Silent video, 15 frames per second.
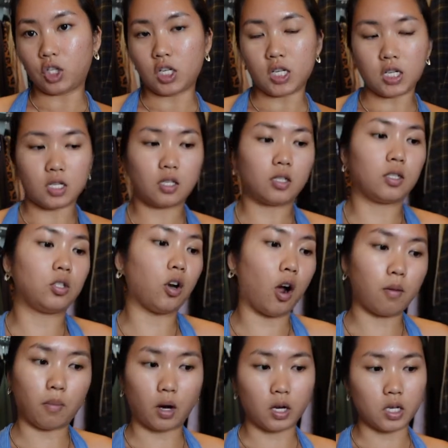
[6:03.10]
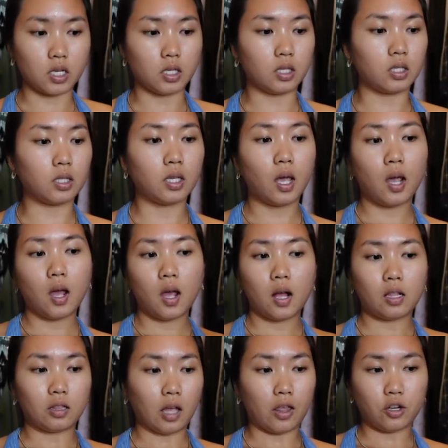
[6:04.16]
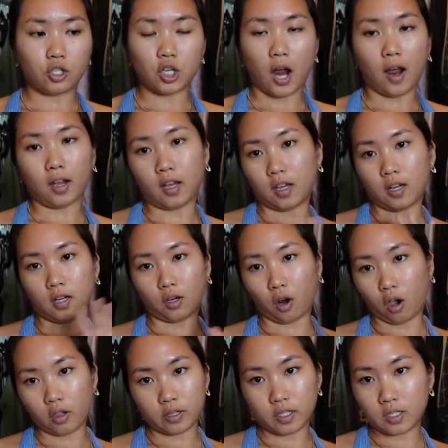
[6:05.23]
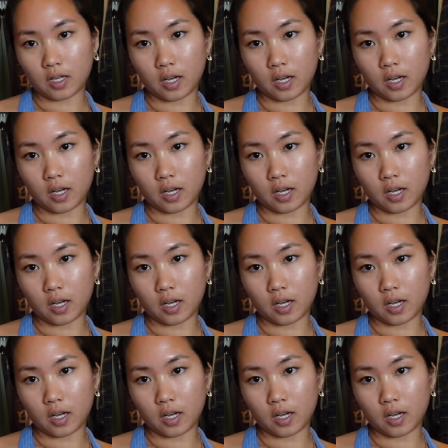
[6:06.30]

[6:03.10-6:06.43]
jeans, Doc Martens, leather jacket, and call it a